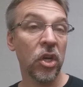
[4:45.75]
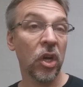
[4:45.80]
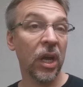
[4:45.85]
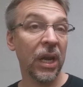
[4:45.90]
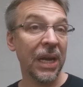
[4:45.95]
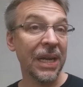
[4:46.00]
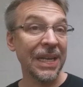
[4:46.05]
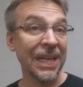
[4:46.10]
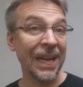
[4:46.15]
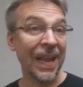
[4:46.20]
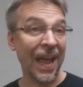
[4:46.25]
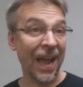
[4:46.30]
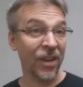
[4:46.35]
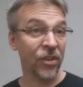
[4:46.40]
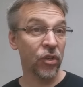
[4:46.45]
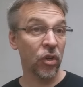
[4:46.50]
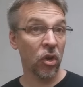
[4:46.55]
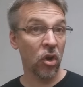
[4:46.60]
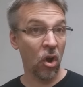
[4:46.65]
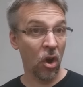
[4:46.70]
You're gonna need
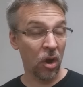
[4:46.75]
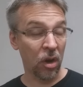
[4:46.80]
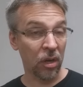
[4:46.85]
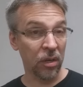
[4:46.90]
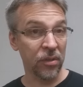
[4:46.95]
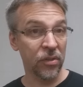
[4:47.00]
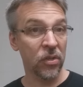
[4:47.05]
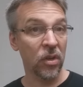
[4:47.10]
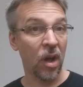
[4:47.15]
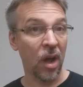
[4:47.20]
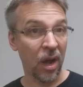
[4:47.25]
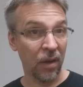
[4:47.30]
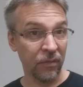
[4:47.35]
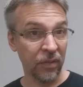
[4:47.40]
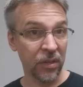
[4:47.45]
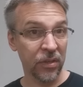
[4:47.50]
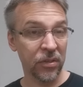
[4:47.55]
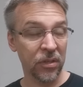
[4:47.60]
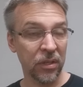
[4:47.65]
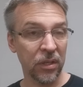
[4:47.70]
extra cards,
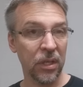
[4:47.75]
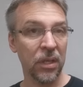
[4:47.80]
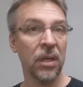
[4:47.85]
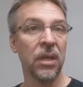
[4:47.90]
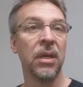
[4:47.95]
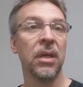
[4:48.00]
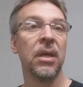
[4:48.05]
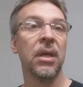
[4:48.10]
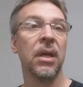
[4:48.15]
obviously.